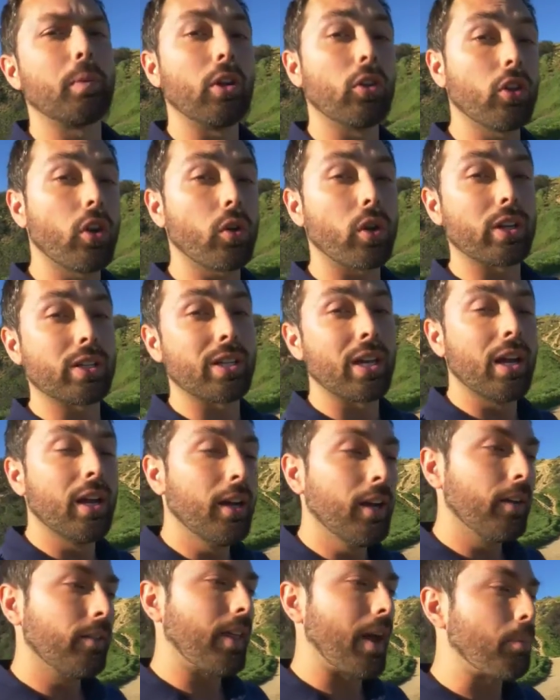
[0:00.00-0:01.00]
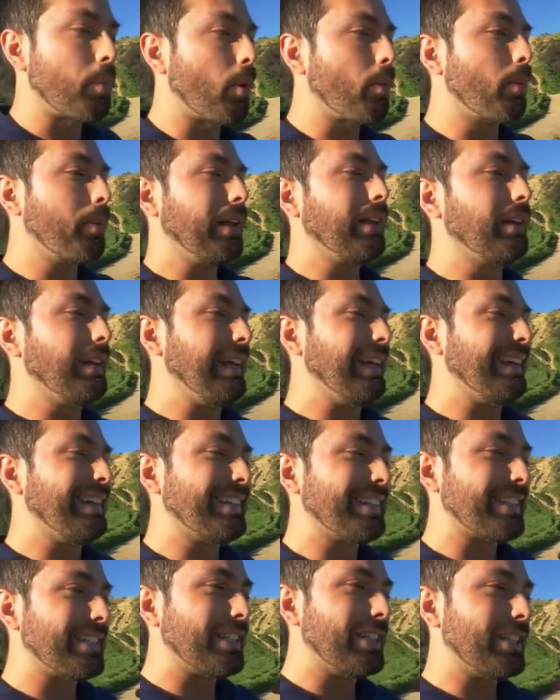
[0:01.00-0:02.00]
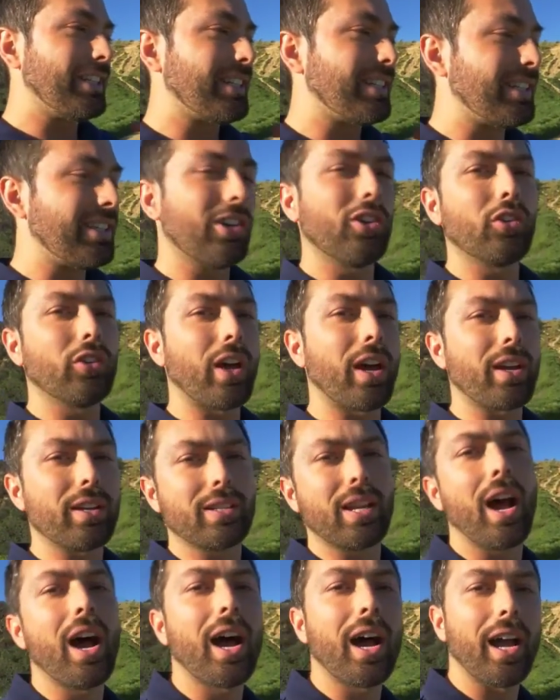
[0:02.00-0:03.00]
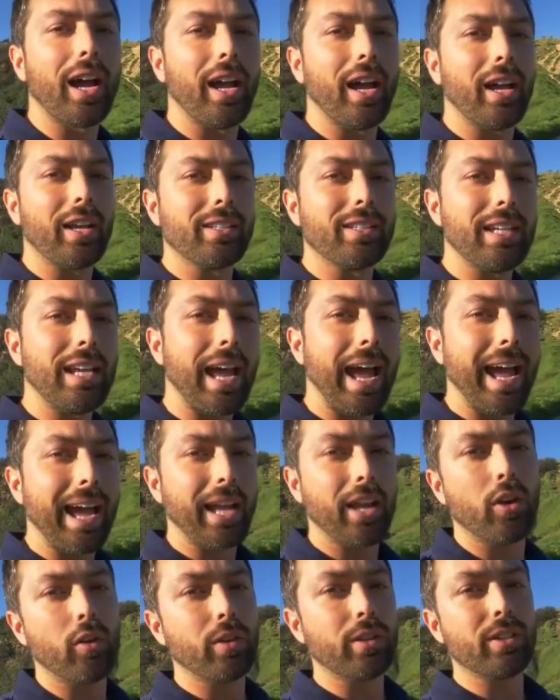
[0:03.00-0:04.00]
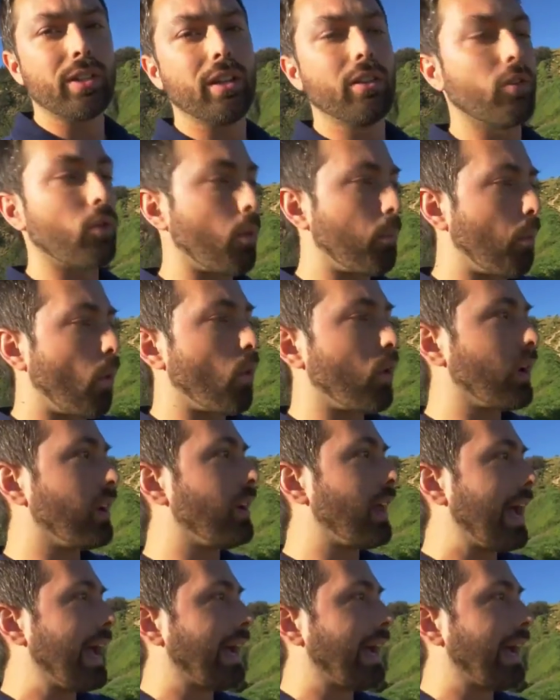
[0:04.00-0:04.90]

But you'll notice that probability is still not as high as the accuracy, the reported